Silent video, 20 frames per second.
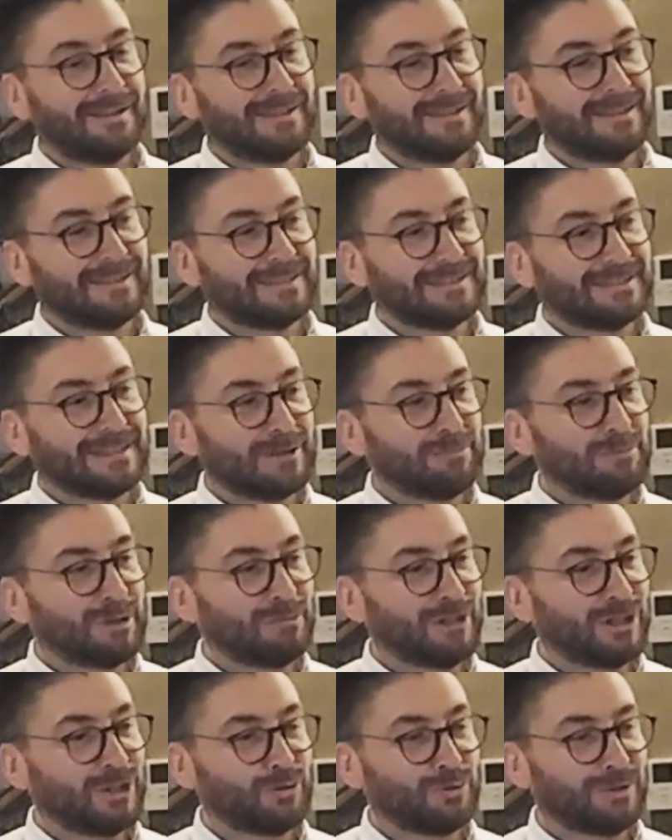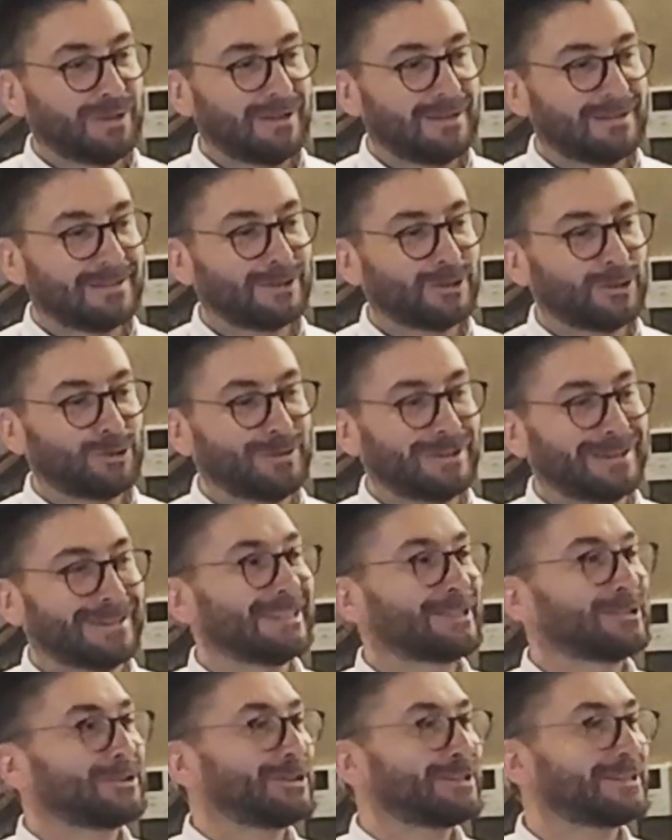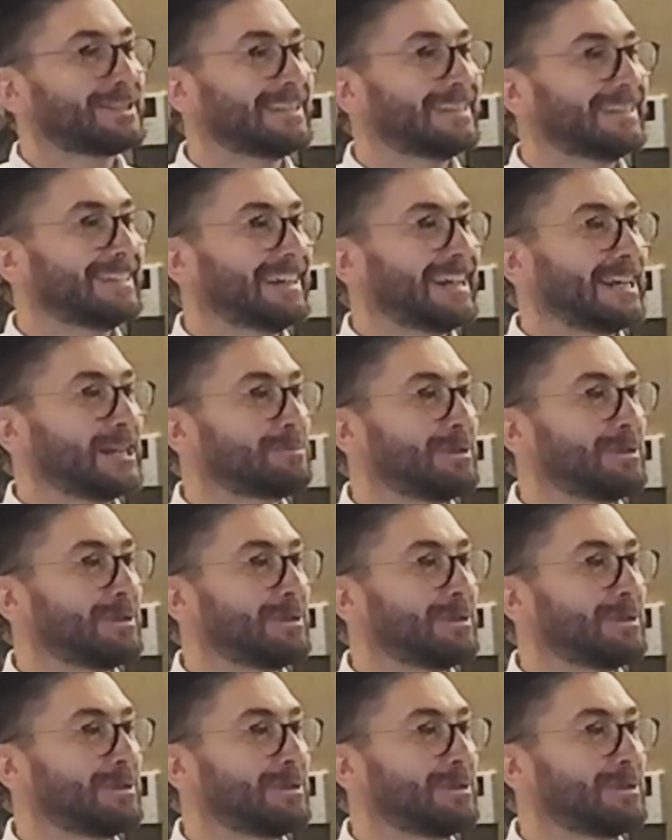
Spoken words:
that maybe you will discuss and